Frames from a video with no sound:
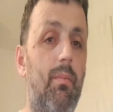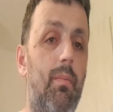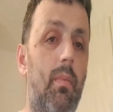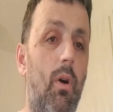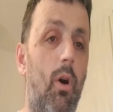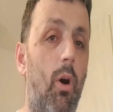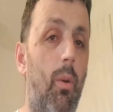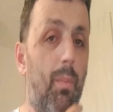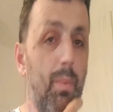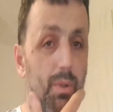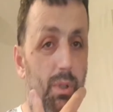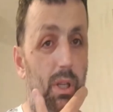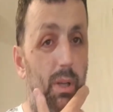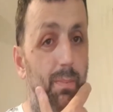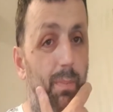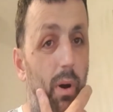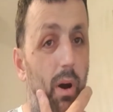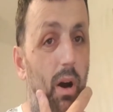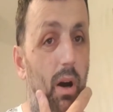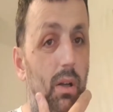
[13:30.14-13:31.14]
opposite
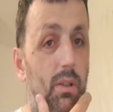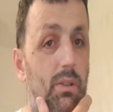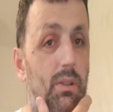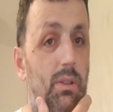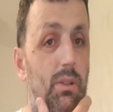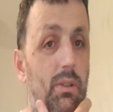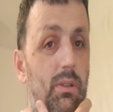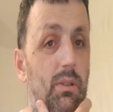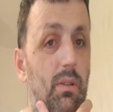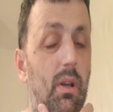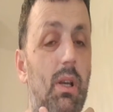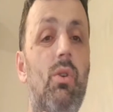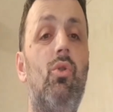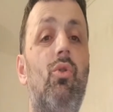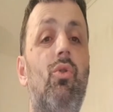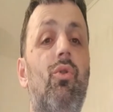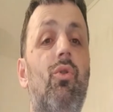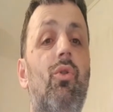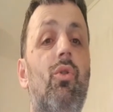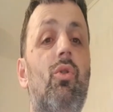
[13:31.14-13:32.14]
parts,
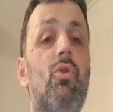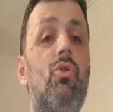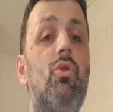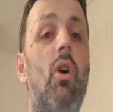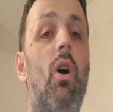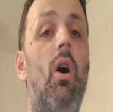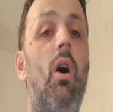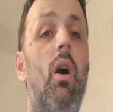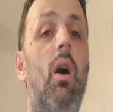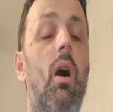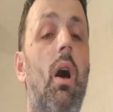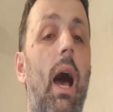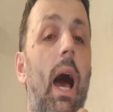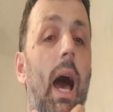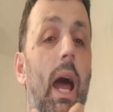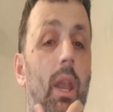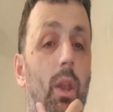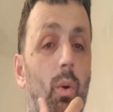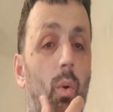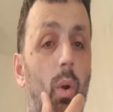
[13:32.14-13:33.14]
so,
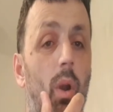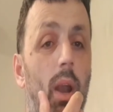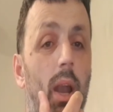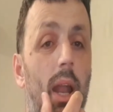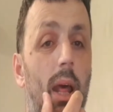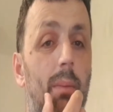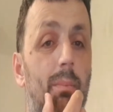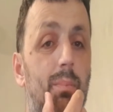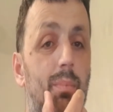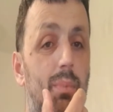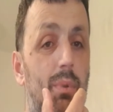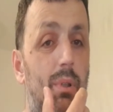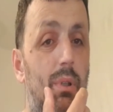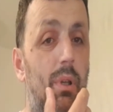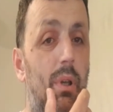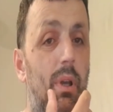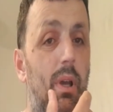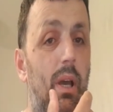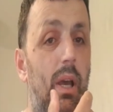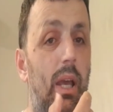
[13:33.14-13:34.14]
and your lip
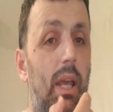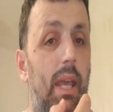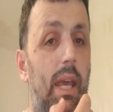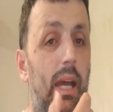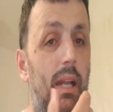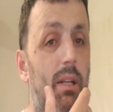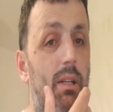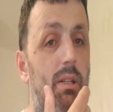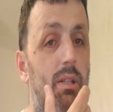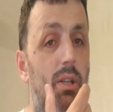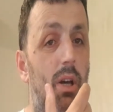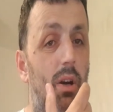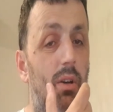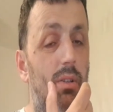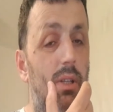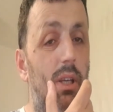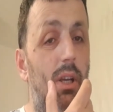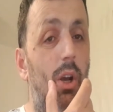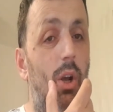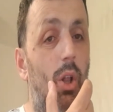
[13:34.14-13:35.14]
get tucked
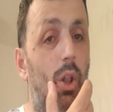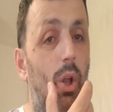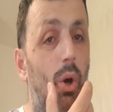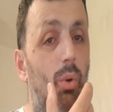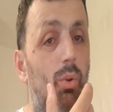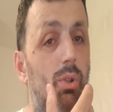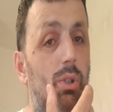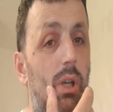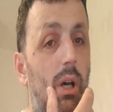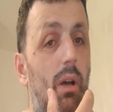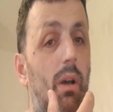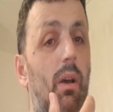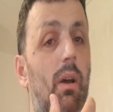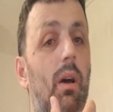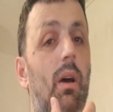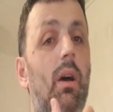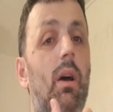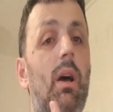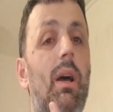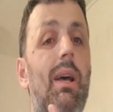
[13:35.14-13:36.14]
in closer,
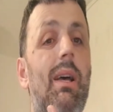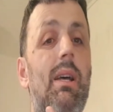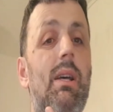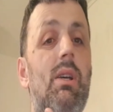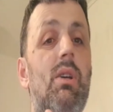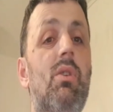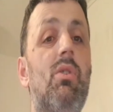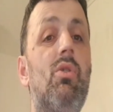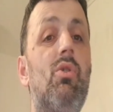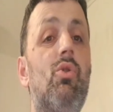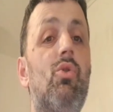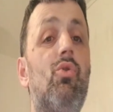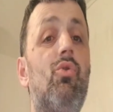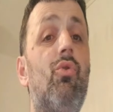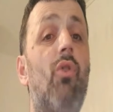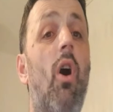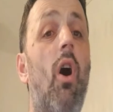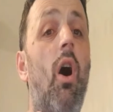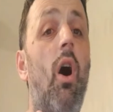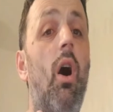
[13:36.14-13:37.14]

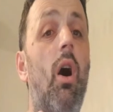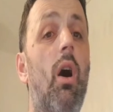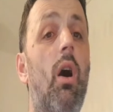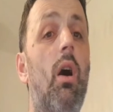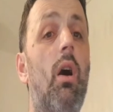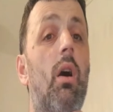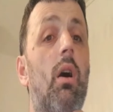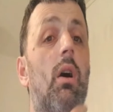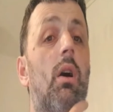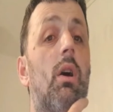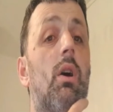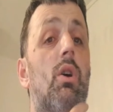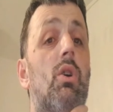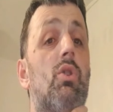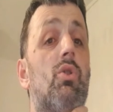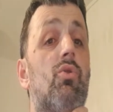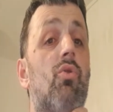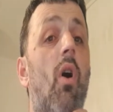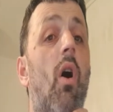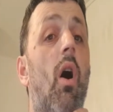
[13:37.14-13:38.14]
saw,
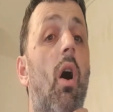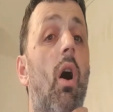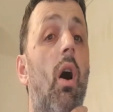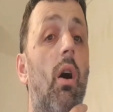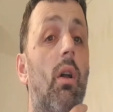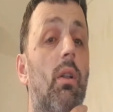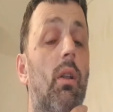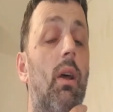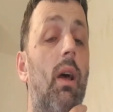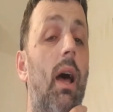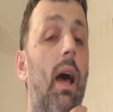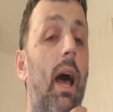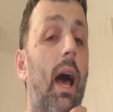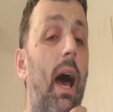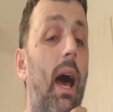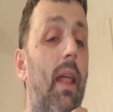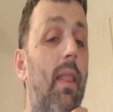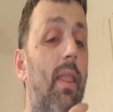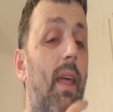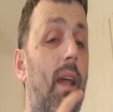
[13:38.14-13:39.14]
sawed,
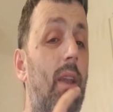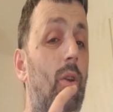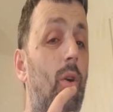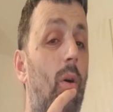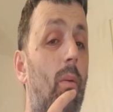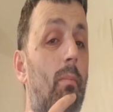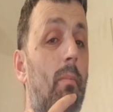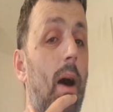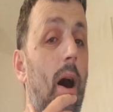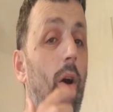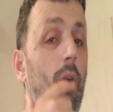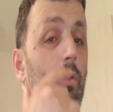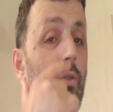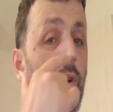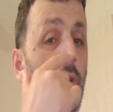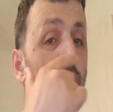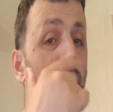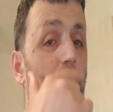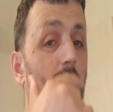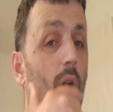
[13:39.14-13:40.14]
and then your mouth
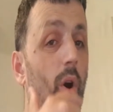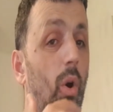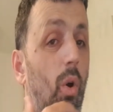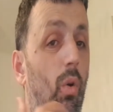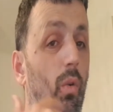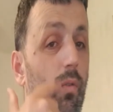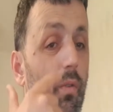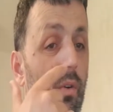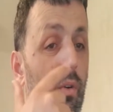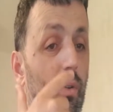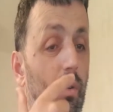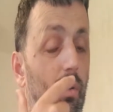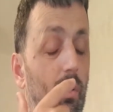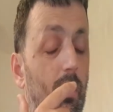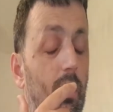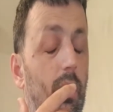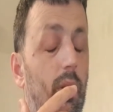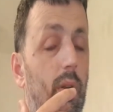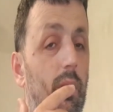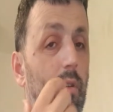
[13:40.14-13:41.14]
goes oval
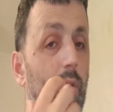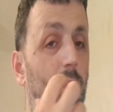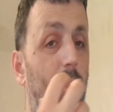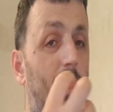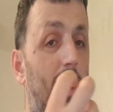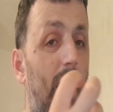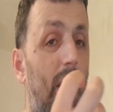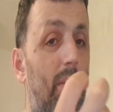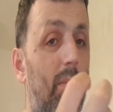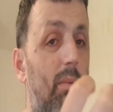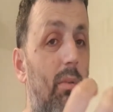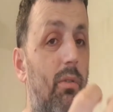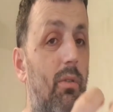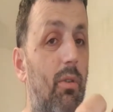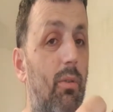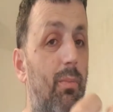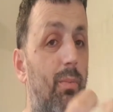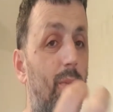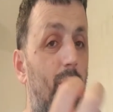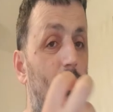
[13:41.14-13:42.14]
to be able to
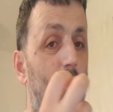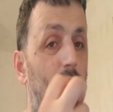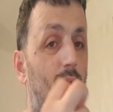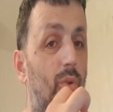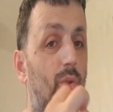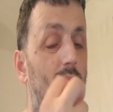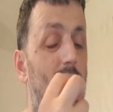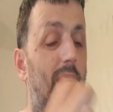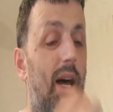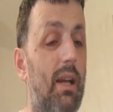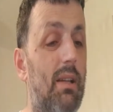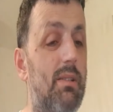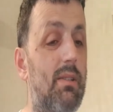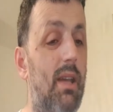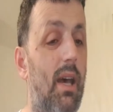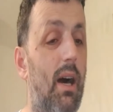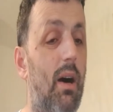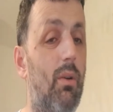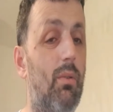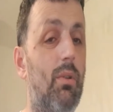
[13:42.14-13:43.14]
produce that
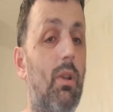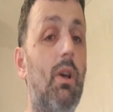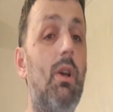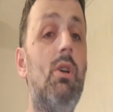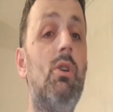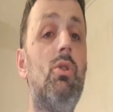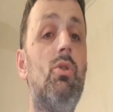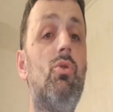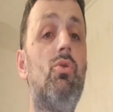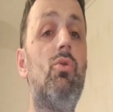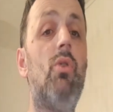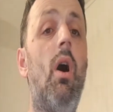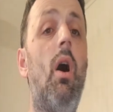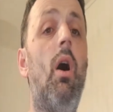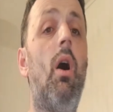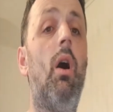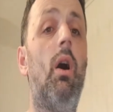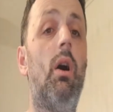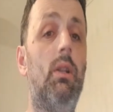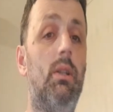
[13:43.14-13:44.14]
sound,
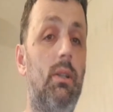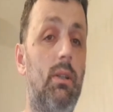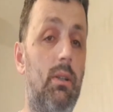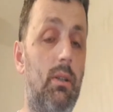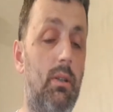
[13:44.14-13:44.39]
sawed.